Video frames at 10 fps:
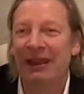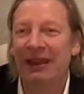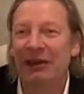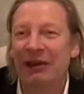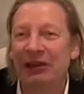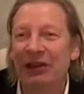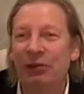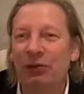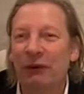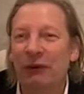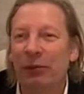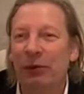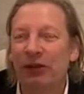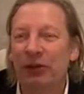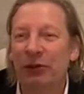This is one of our
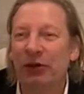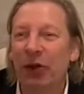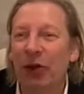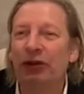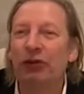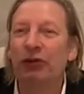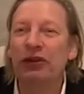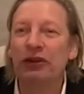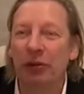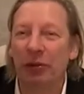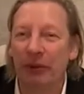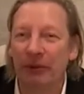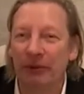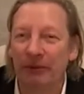principles called do the doable.